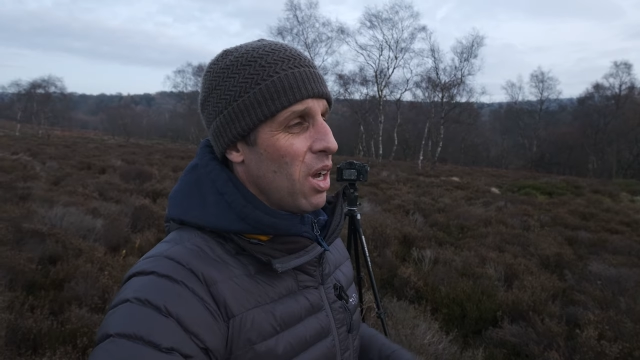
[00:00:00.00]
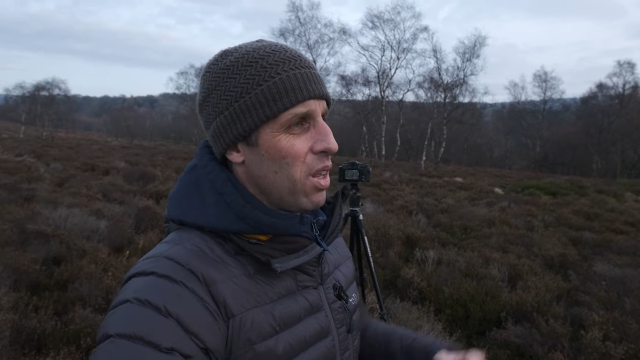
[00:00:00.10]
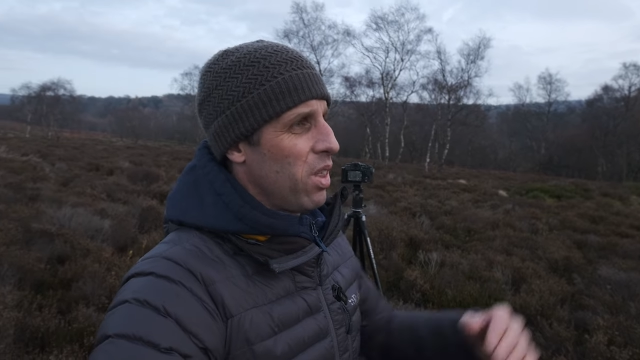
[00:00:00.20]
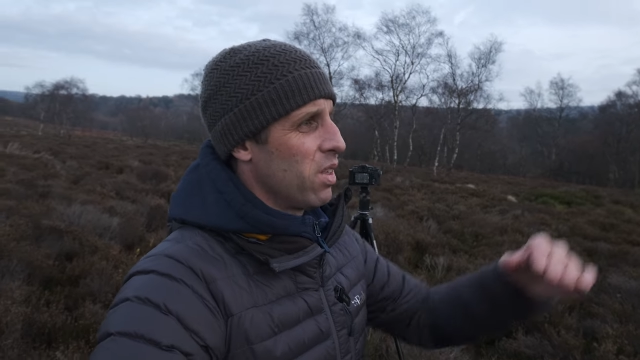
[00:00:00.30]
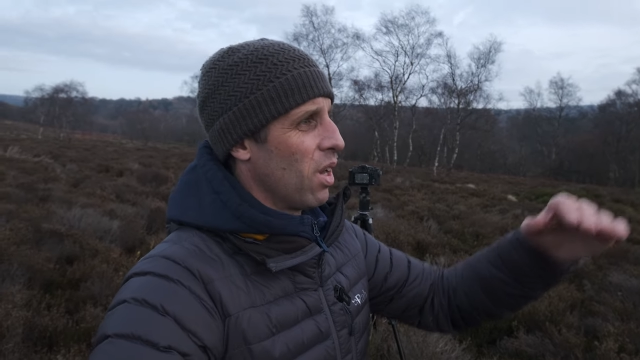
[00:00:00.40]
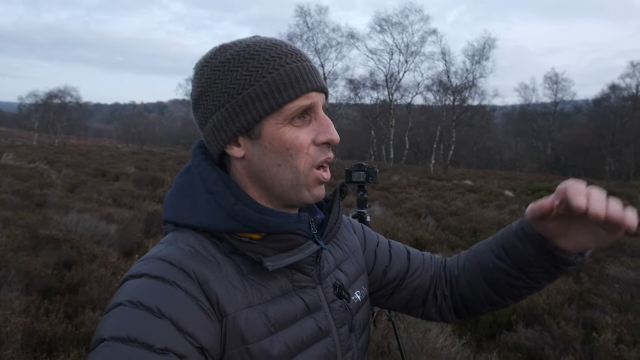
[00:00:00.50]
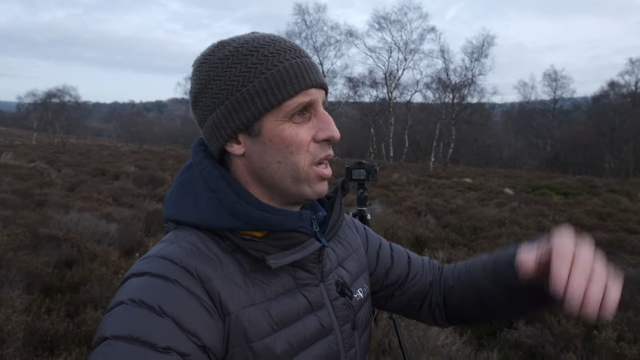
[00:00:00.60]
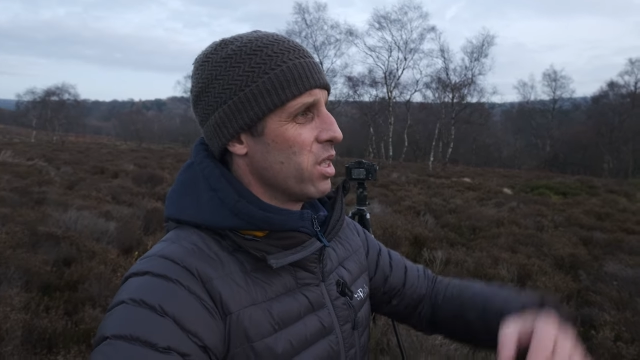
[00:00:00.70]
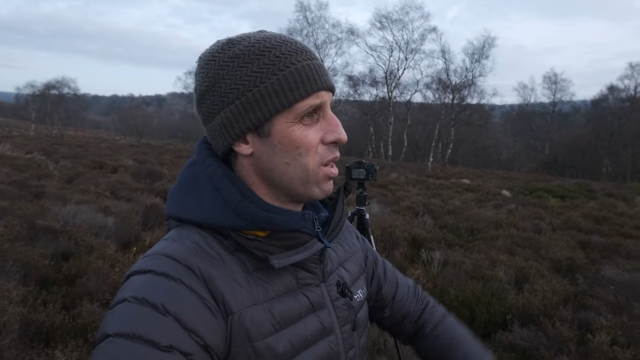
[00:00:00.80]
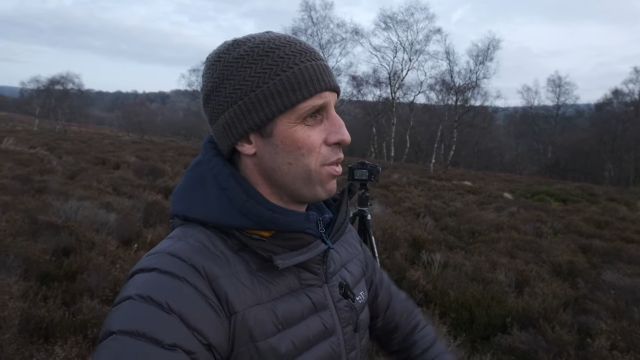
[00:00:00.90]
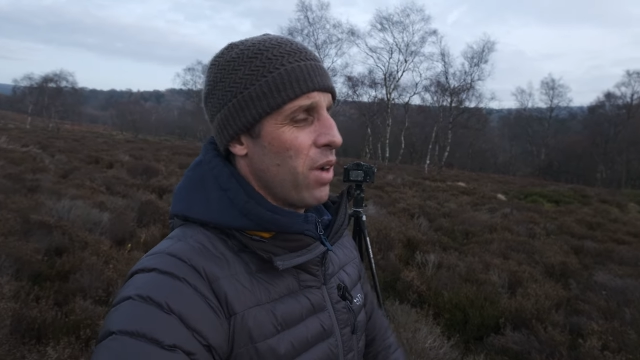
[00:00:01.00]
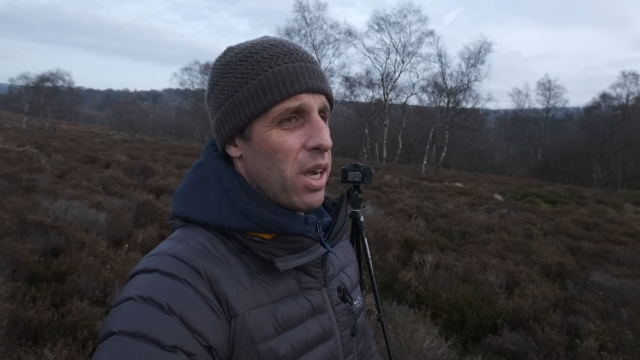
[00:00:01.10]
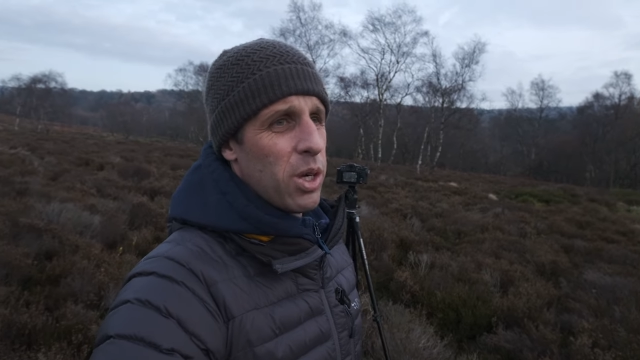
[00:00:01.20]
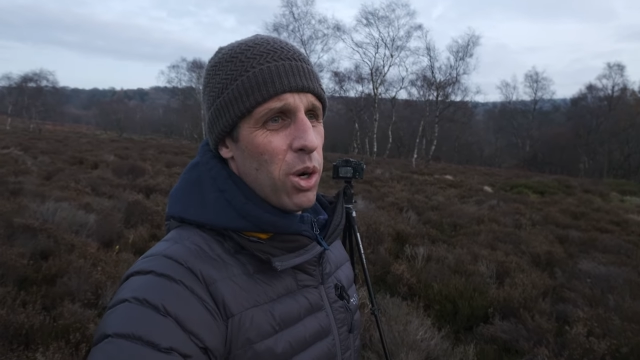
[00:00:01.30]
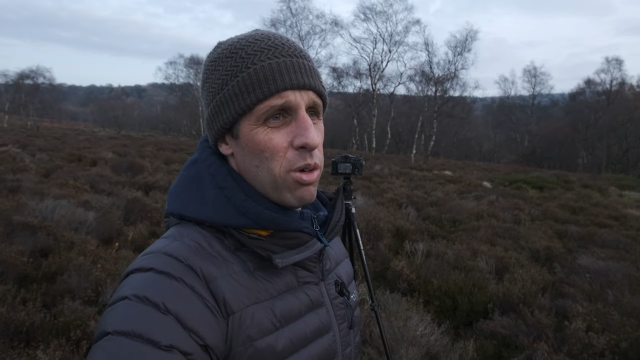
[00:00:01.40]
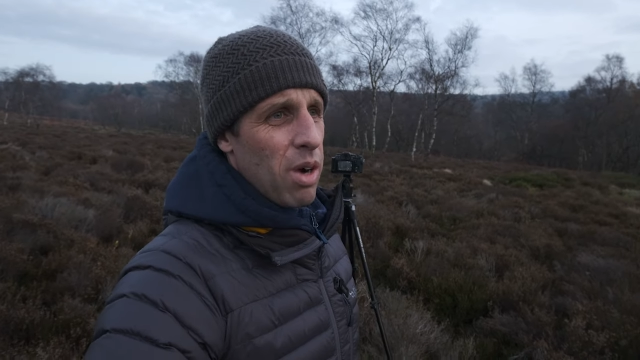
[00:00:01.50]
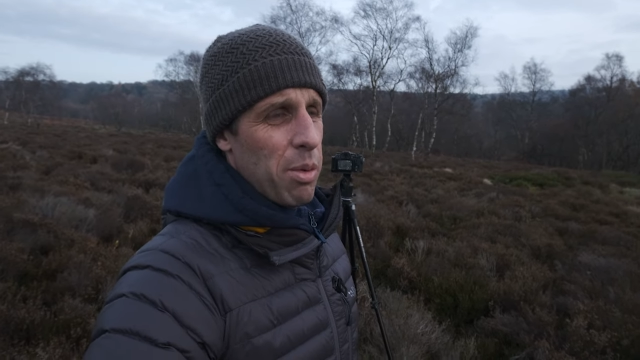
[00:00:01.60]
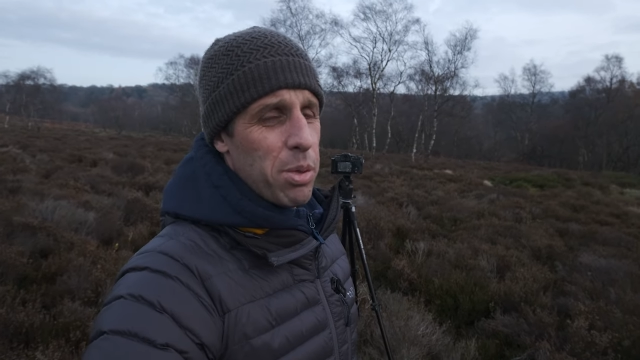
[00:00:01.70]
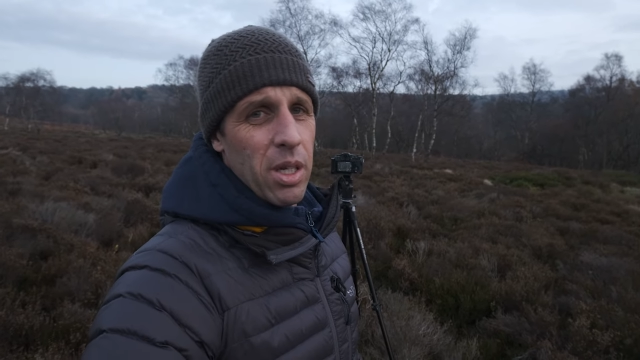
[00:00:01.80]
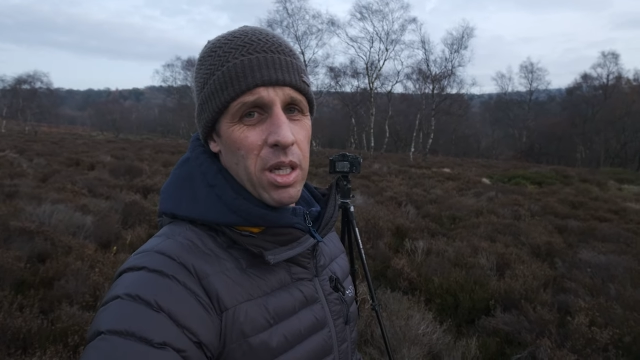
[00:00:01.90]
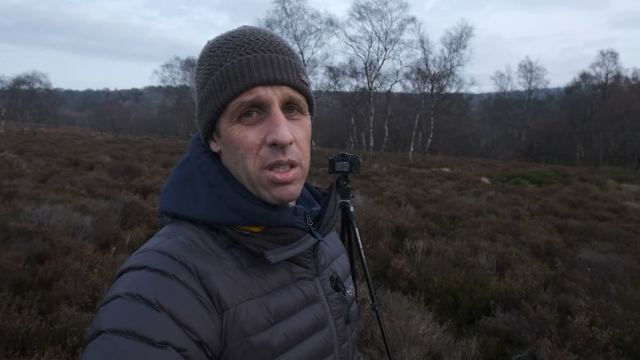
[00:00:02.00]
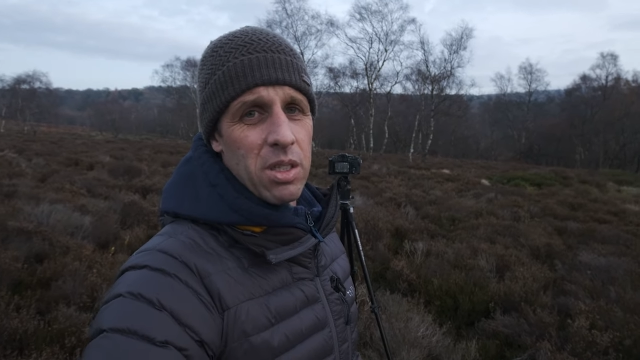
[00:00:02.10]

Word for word: I think the light's going to fade quite rapidly.